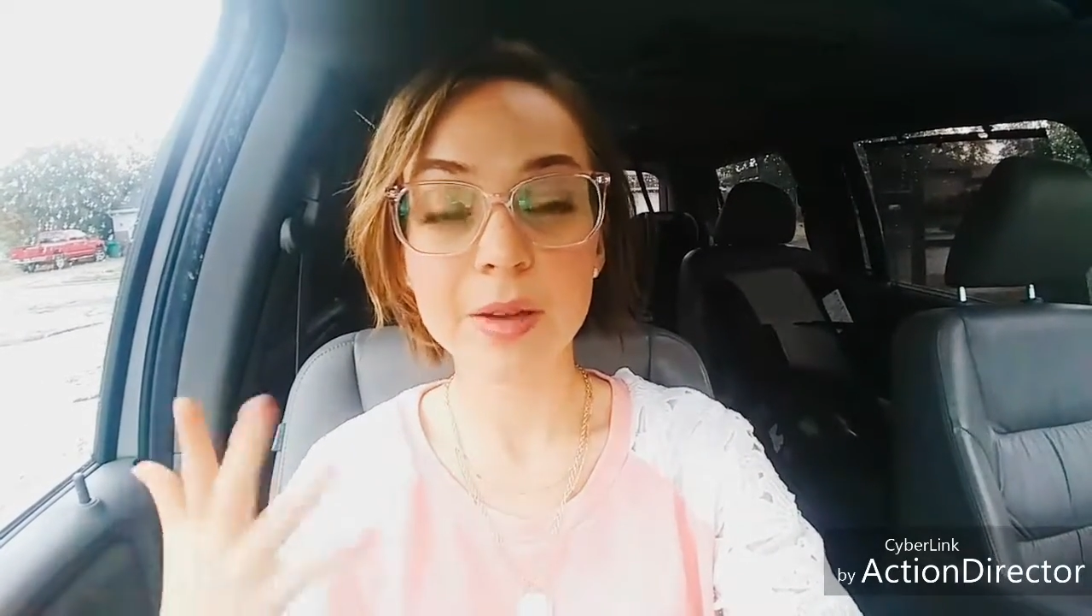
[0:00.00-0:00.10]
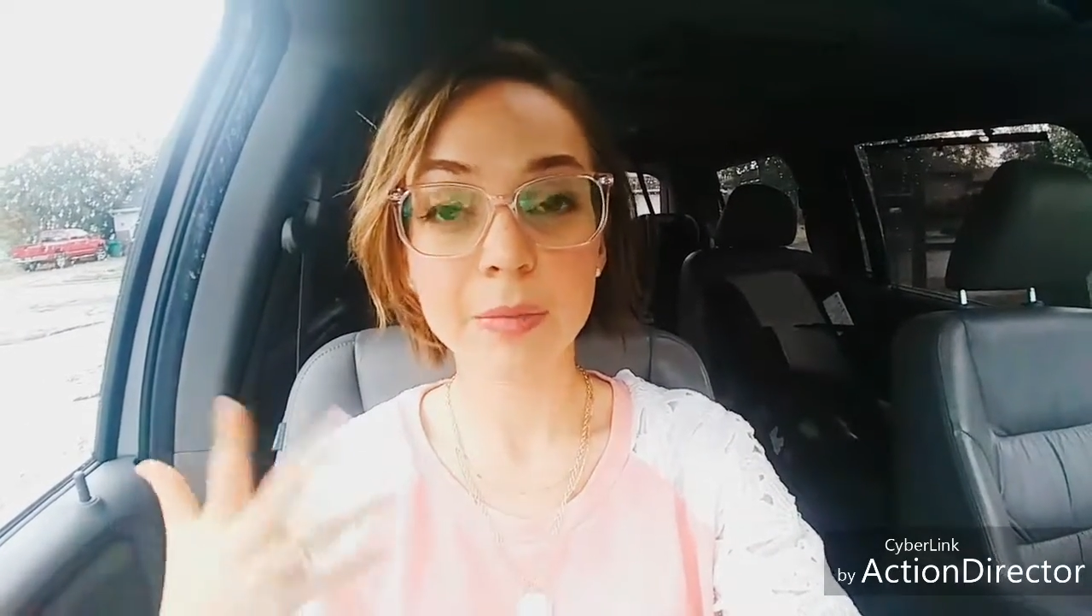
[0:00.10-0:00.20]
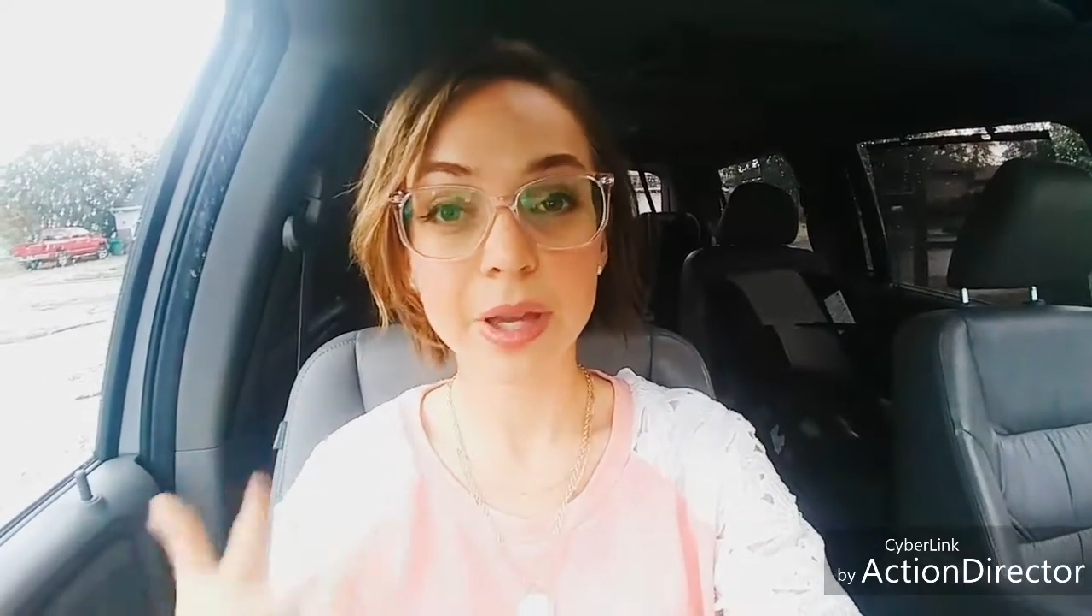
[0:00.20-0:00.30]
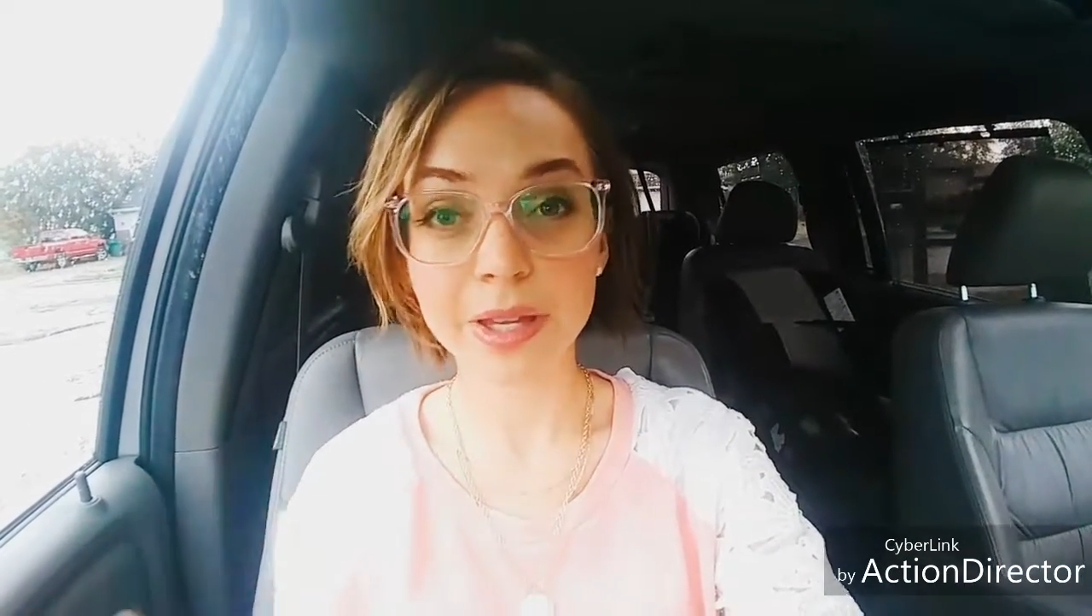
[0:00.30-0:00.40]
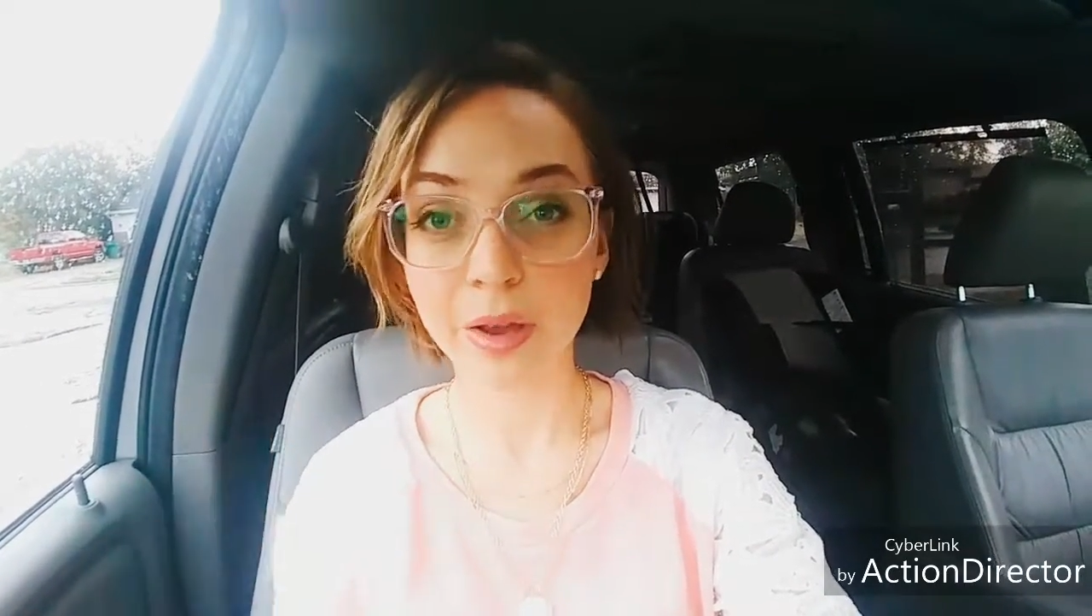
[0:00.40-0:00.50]

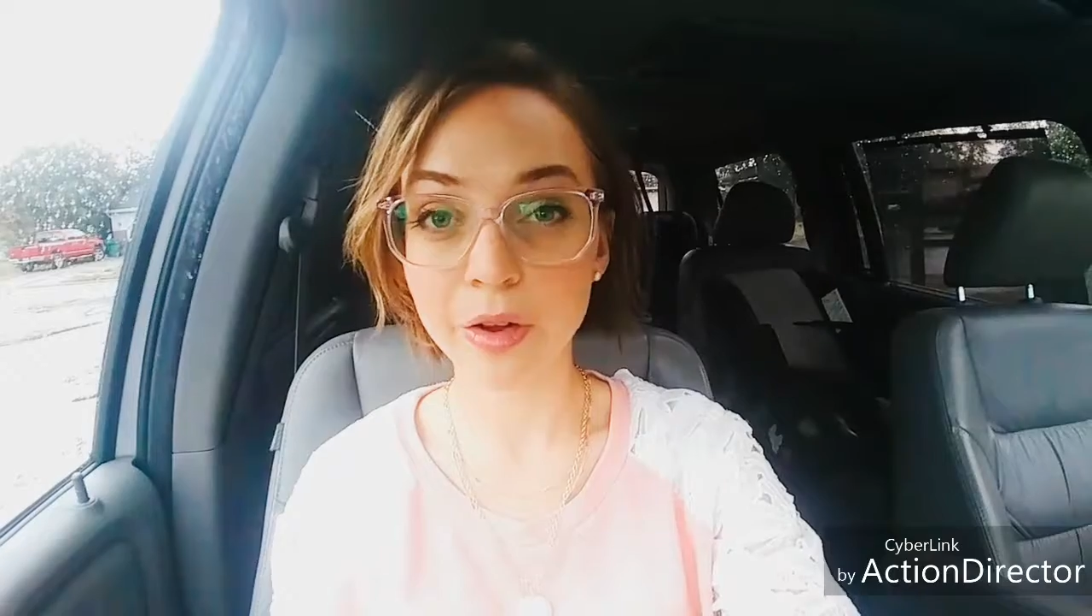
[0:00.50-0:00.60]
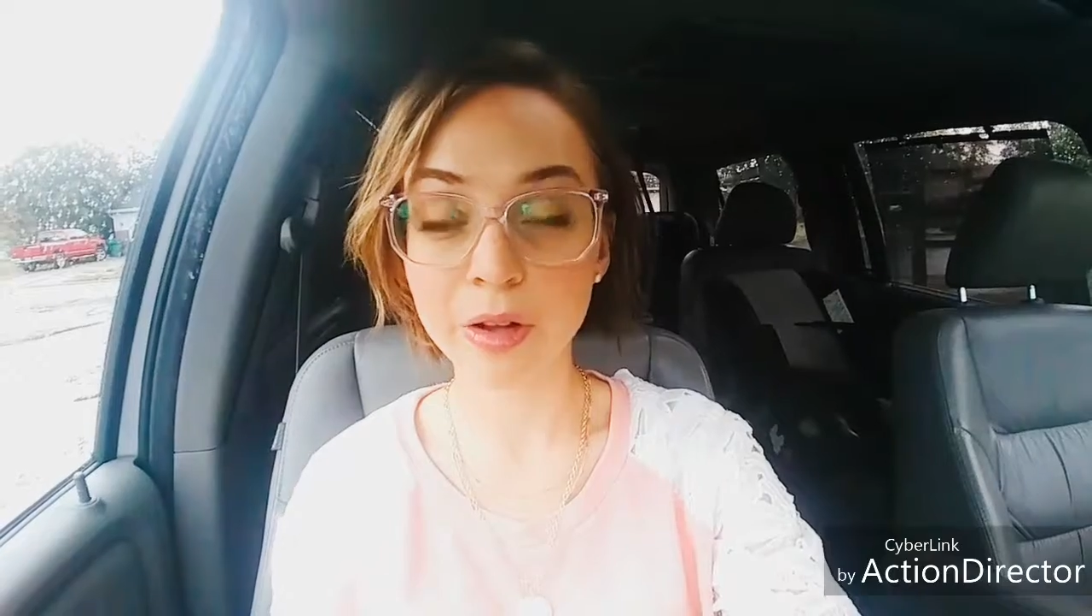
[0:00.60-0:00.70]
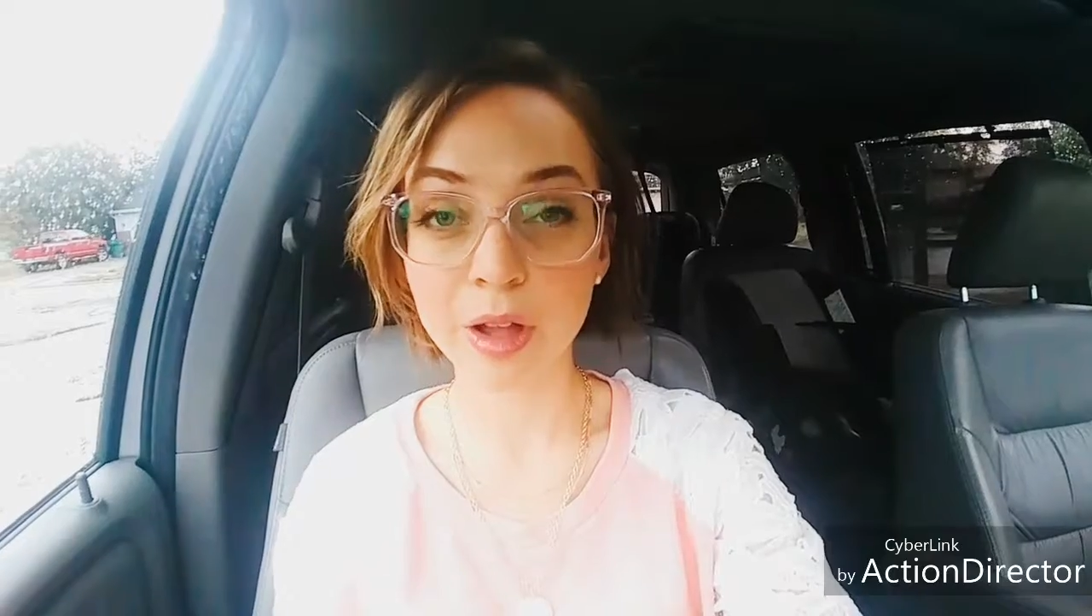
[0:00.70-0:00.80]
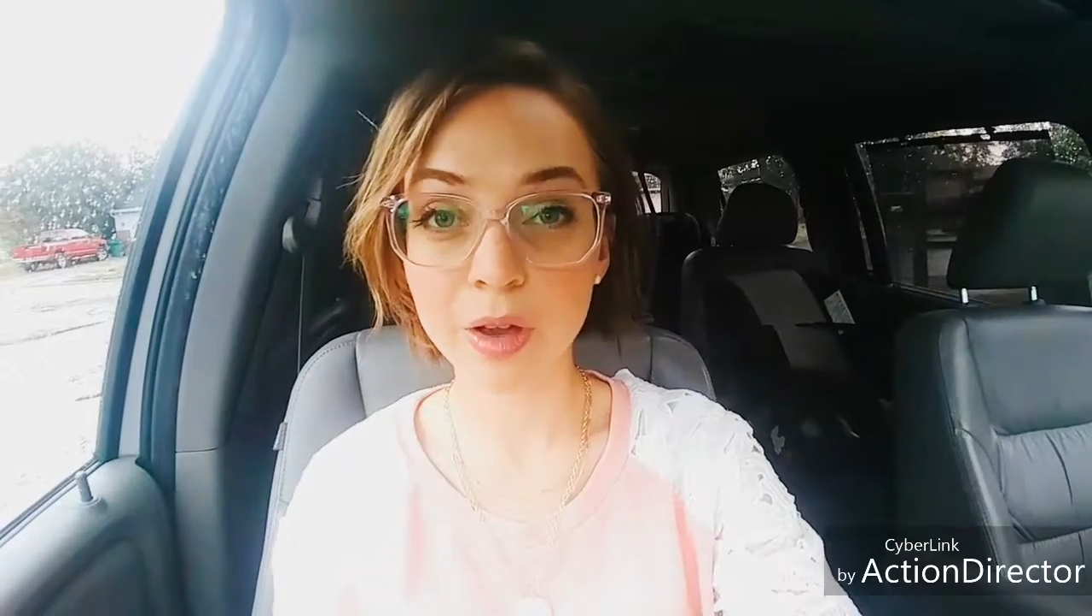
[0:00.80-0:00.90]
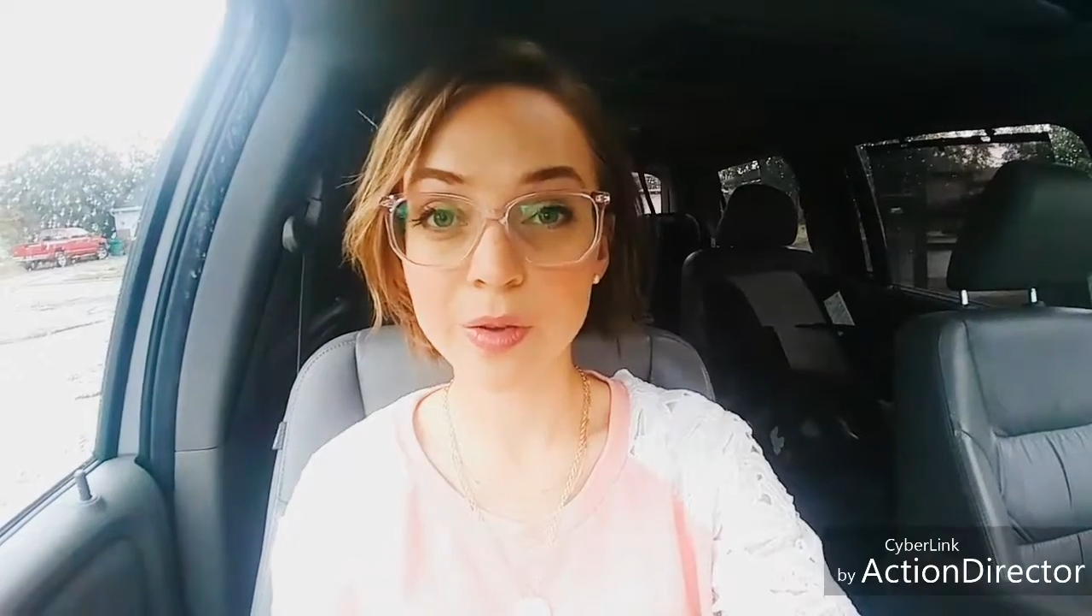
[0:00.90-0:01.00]
picking out your
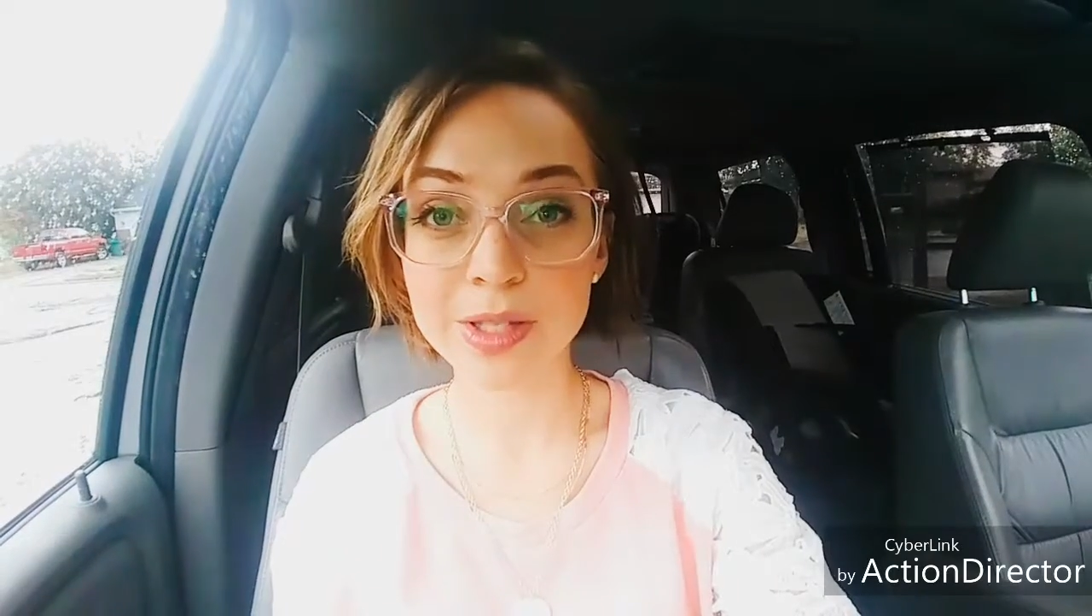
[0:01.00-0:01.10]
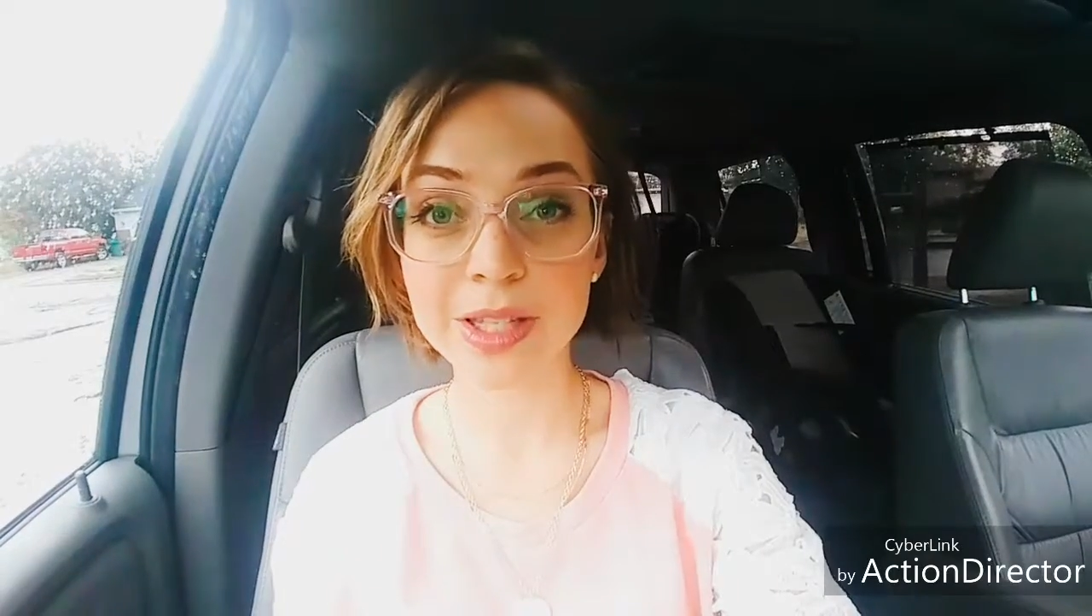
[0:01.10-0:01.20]
clothes,